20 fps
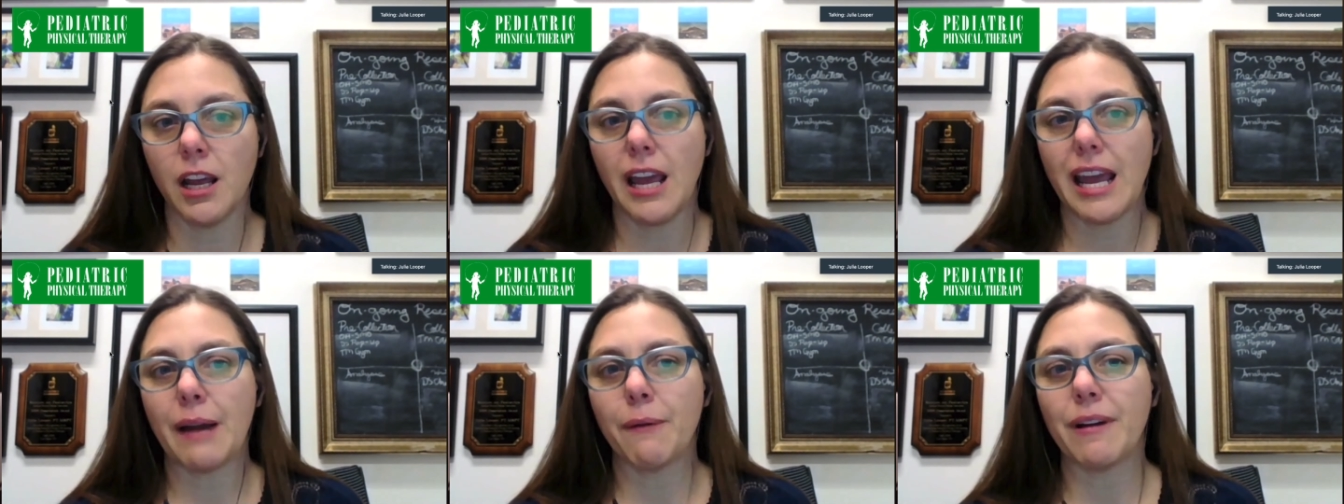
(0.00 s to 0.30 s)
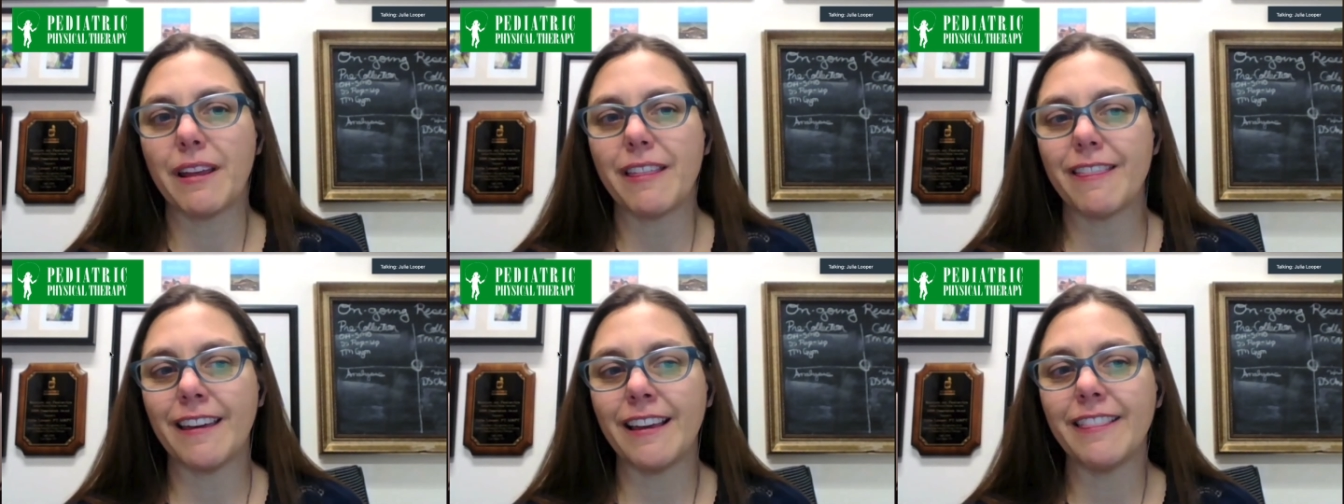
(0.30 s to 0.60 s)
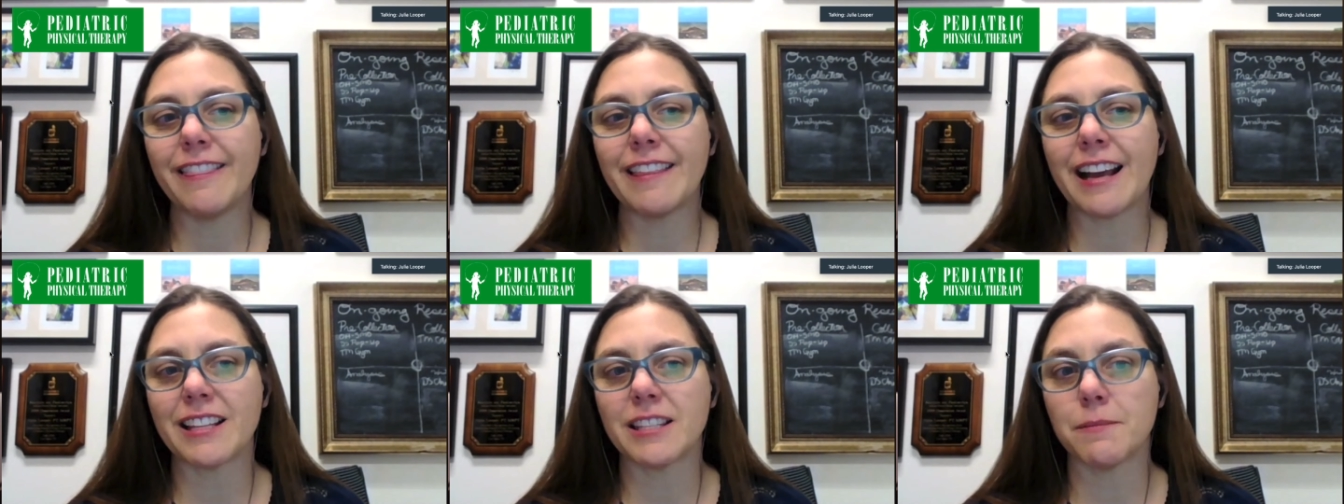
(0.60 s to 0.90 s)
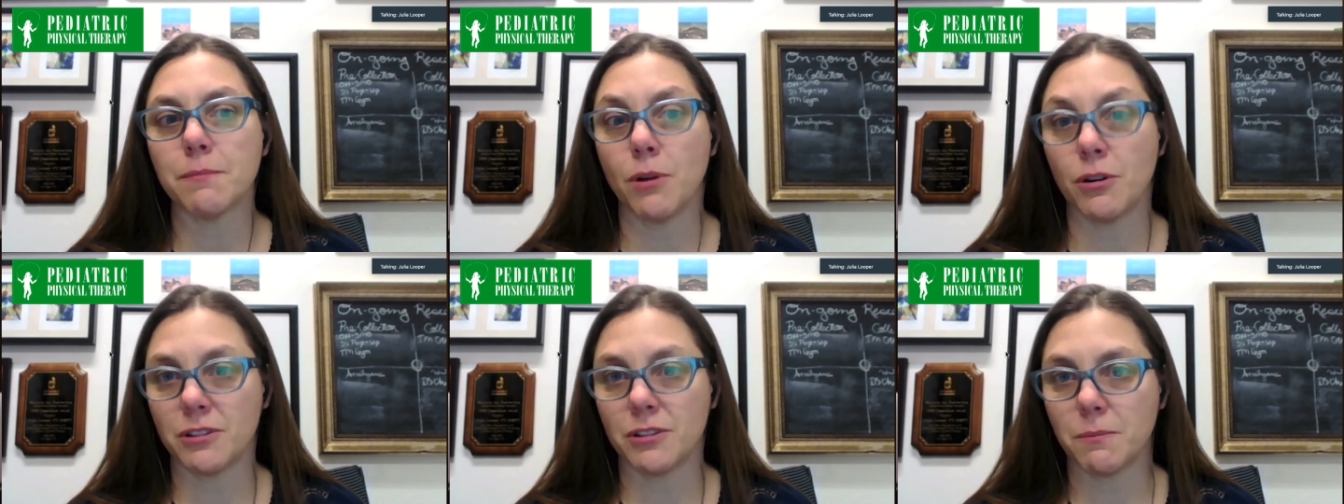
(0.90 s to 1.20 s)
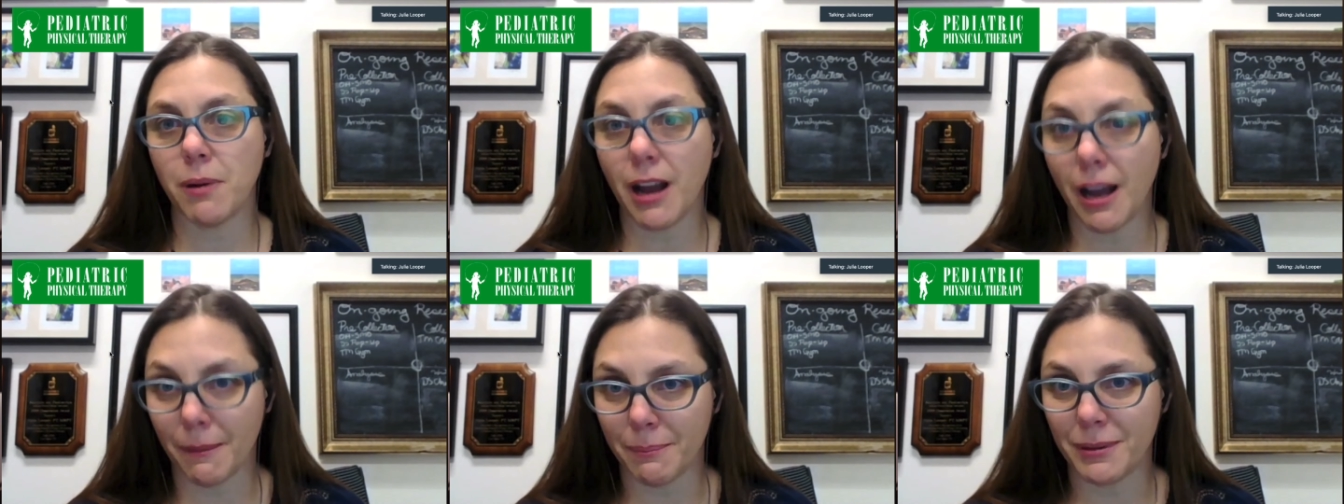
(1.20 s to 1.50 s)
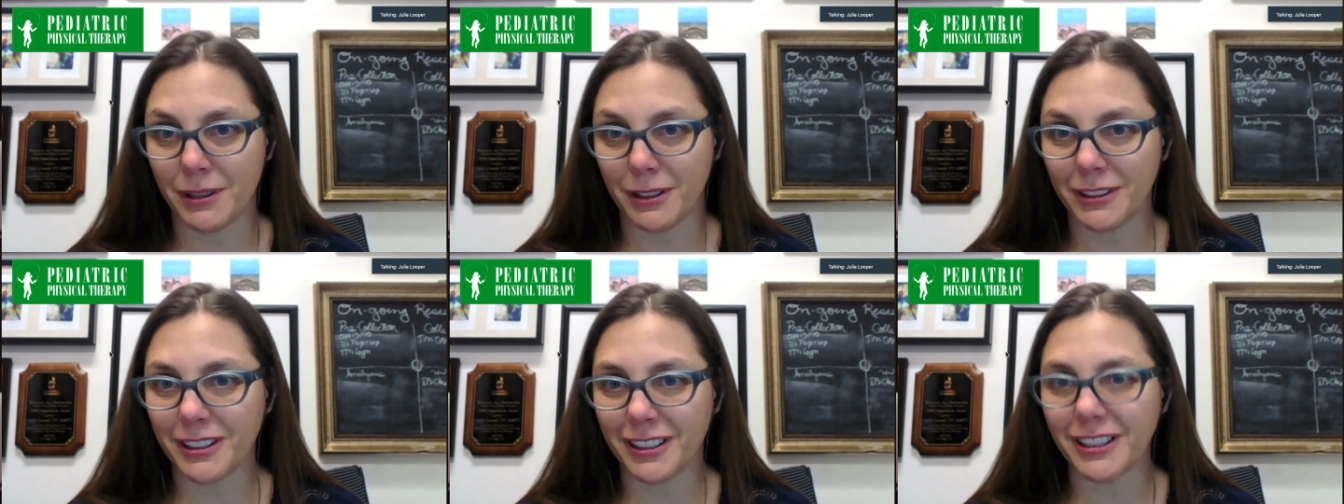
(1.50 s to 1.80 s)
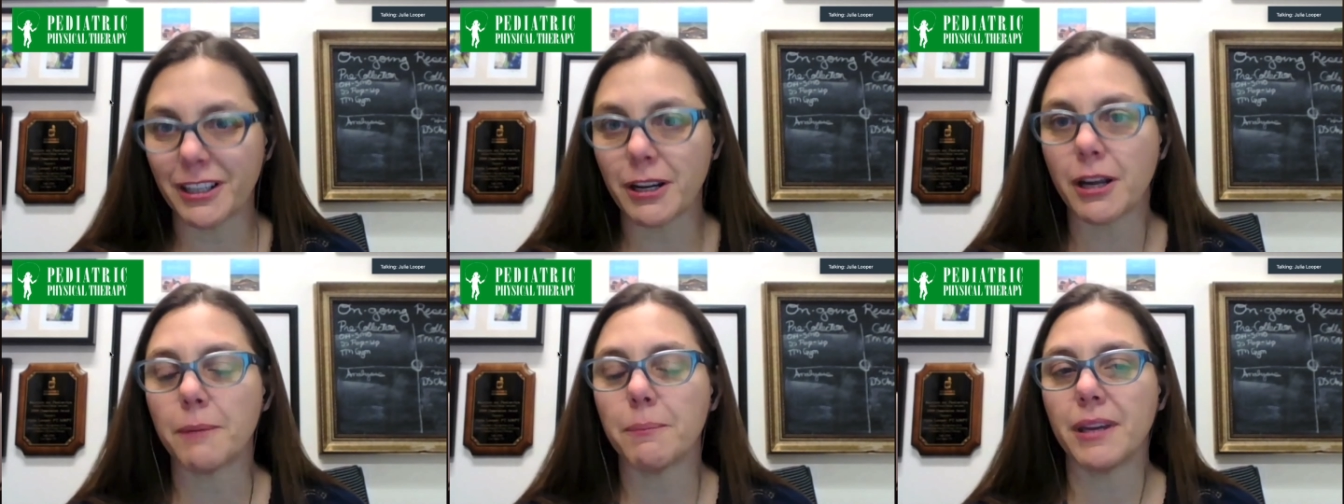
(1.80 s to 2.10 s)
And we think that's most
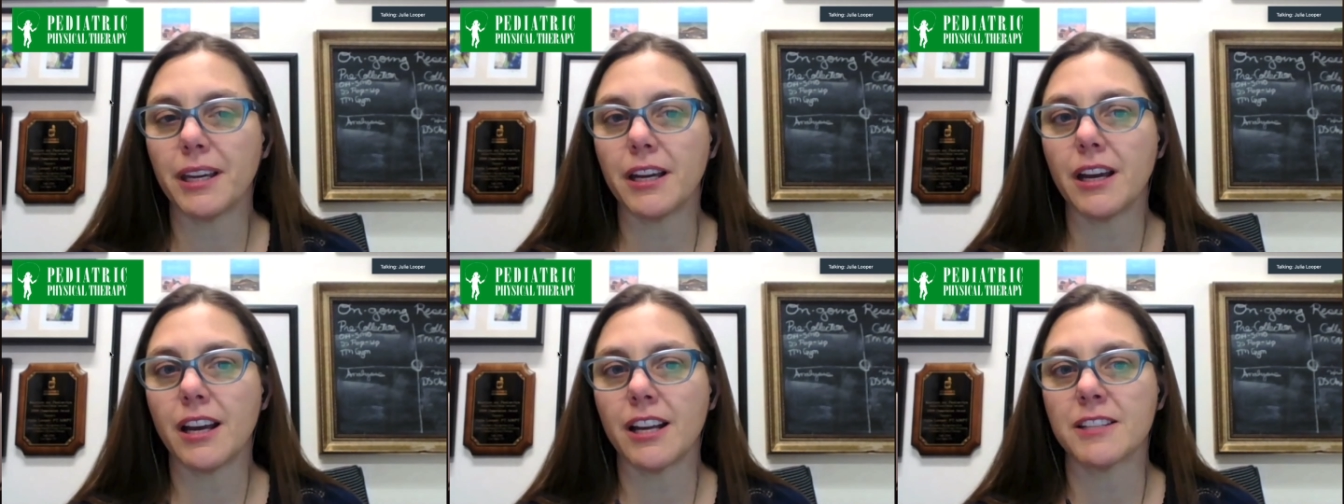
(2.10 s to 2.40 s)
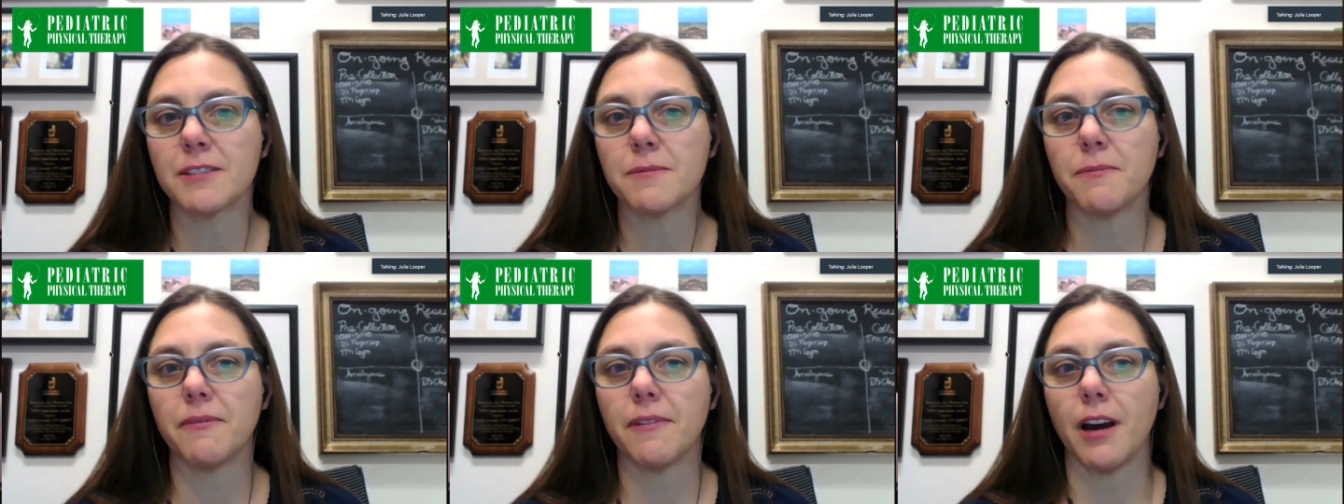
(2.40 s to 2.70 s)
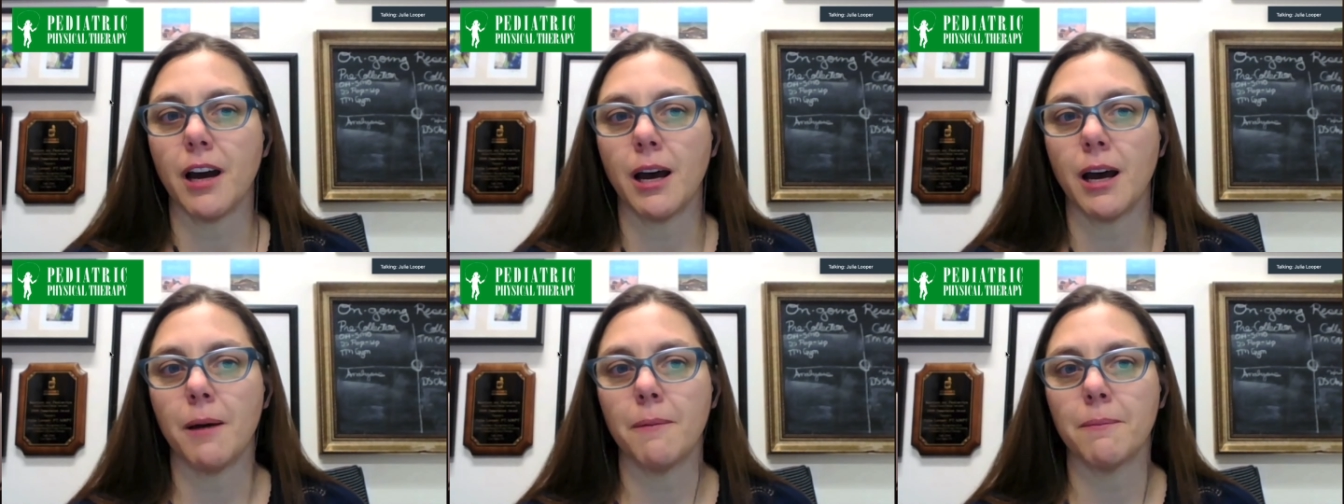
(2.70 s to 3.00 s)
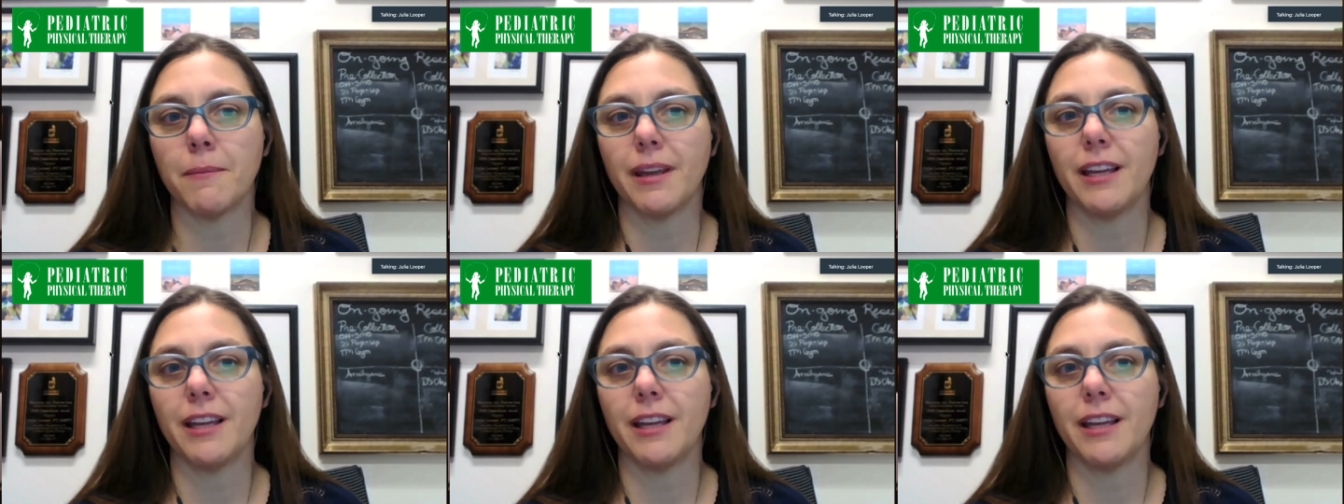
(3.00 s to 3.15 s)
popular because um,